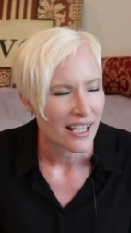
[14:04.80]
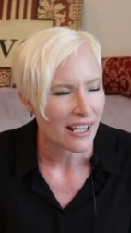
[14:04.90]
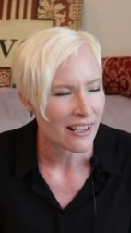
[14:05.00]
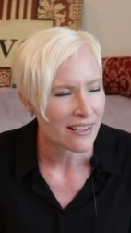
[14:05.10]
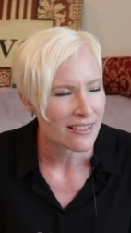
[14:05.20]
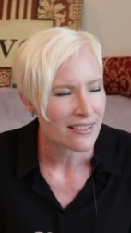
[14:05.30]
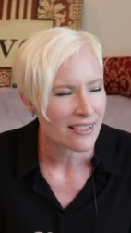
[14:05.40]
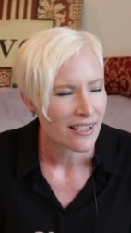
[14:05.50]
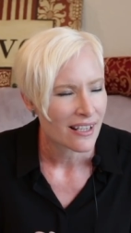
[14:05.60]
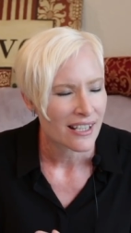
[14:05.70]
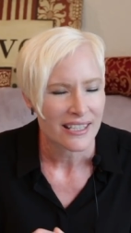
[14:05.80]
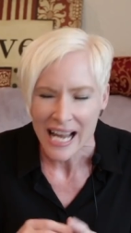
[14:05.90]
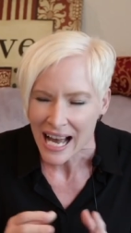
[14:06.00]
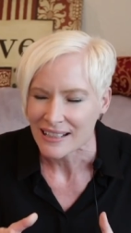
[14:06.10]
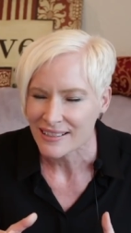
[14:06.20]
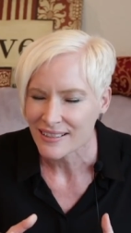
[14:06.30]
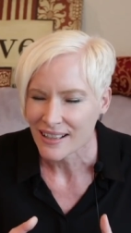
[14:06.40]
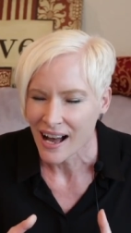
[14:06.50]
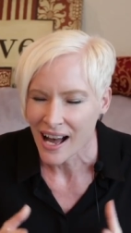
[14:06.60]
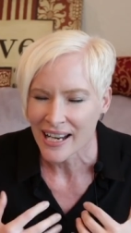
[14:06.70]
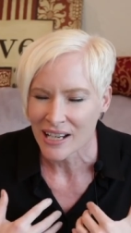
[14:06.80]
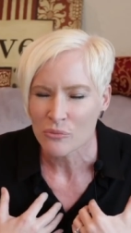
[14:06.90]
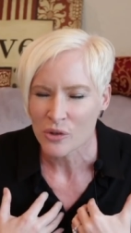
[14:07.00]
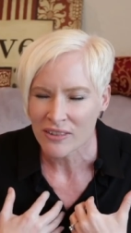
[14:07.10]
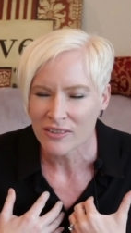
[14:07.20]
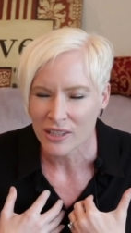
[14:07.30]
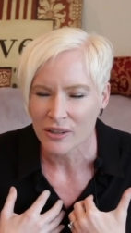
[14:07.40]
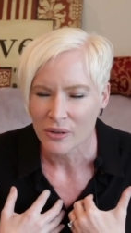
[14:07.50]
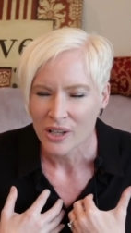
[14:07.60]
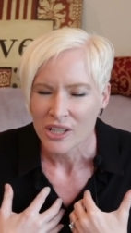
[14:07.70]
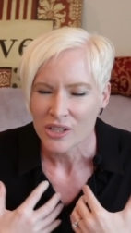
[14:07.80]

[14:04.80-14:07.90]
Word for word: And yes, I am with you.